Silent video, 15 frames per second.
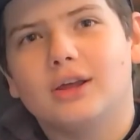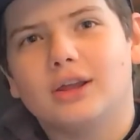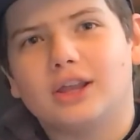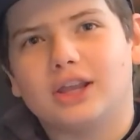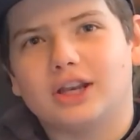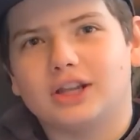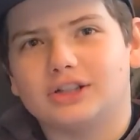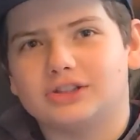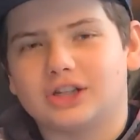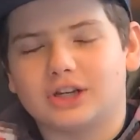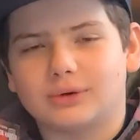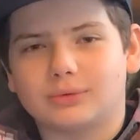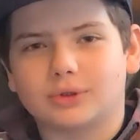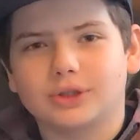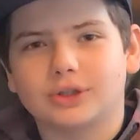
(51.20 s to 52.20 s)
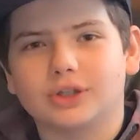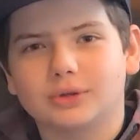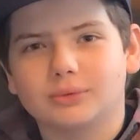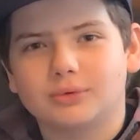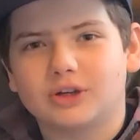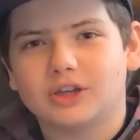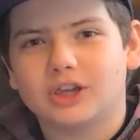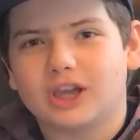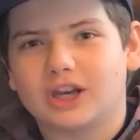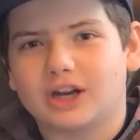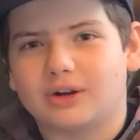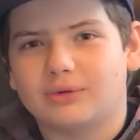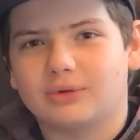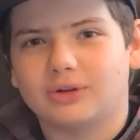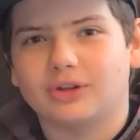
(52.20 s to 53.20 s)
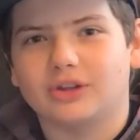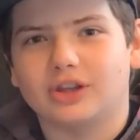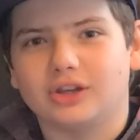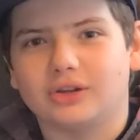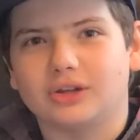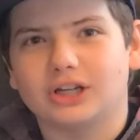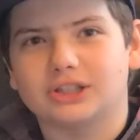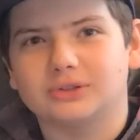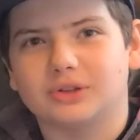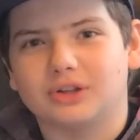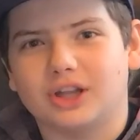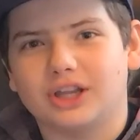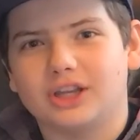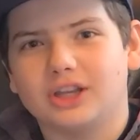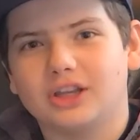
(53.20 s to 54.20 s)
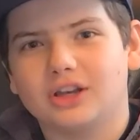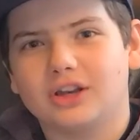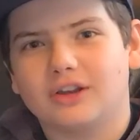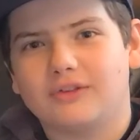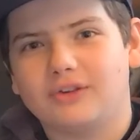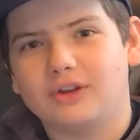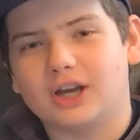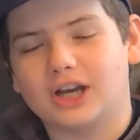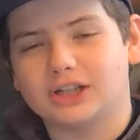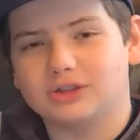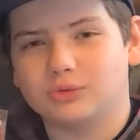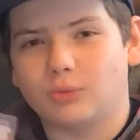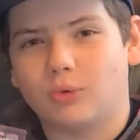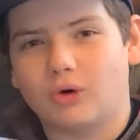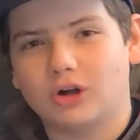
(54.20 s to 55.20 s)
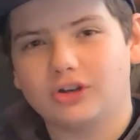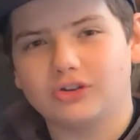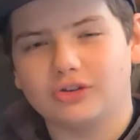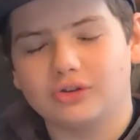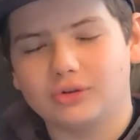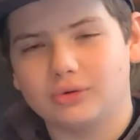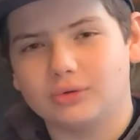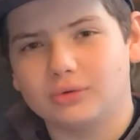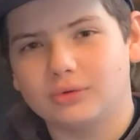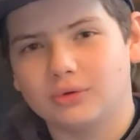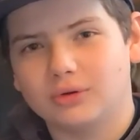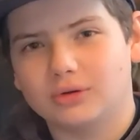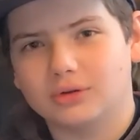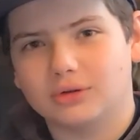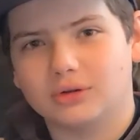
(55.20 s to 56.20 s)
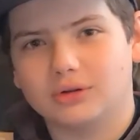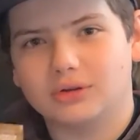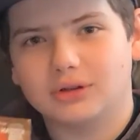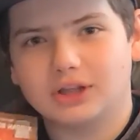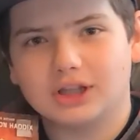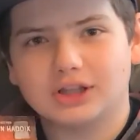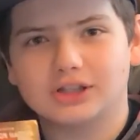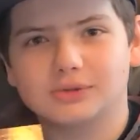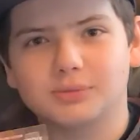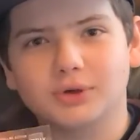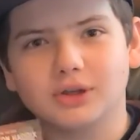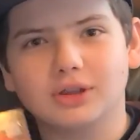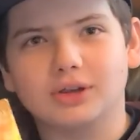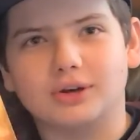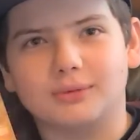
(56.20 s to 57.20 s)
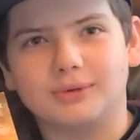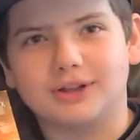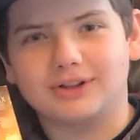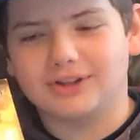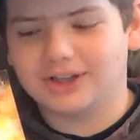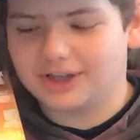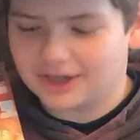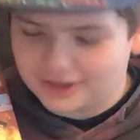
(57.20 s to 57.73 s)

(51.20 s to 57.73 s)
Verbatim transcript: It is a really good book and I really think you guys will like it. If you guys want to get this book, there'll be a link